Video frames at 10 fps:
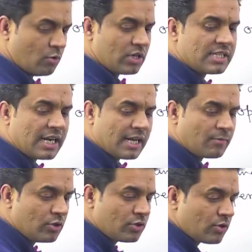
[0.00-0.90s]
What is that I
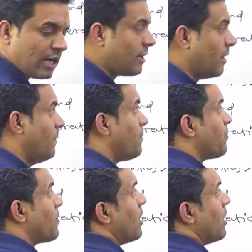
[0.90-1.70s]
am going to write now?